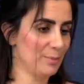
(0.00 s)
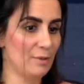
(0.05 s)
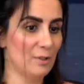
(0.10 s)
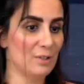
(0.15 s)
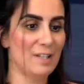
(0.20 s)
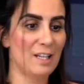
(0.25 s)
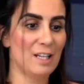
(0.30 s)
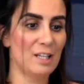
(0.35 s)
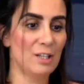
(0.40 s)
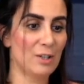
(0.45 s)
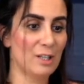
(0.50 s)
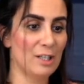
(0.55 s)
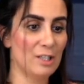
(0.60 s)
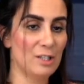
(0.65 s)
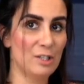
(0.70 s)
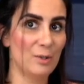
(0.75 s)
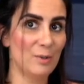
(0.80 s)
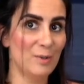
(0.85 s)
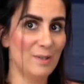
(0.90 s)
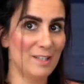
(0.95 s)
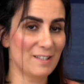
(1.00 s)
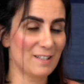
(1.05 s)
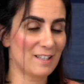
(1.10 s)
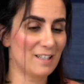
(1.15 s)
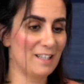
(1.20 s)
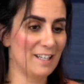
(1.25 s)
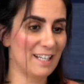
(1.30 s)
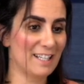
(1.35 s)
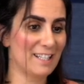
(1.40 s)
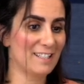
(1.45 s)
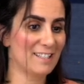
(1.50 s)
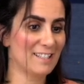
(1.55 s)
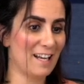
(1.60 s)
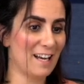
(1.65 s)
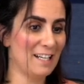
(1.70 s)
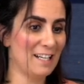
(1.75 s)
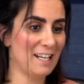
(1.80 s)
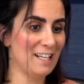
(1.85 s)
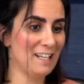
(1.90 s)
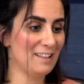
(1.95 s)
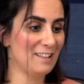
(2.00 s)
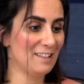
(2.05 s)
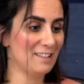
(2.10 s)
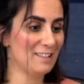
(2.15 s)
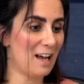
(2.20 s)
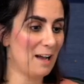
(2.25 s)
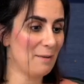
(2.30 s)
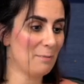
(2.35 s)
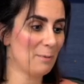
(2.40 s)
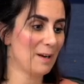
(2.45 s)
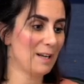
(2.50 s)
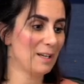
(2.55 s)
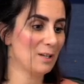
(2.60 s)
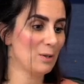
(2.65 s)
First thing you're going to do is click sign in at the top right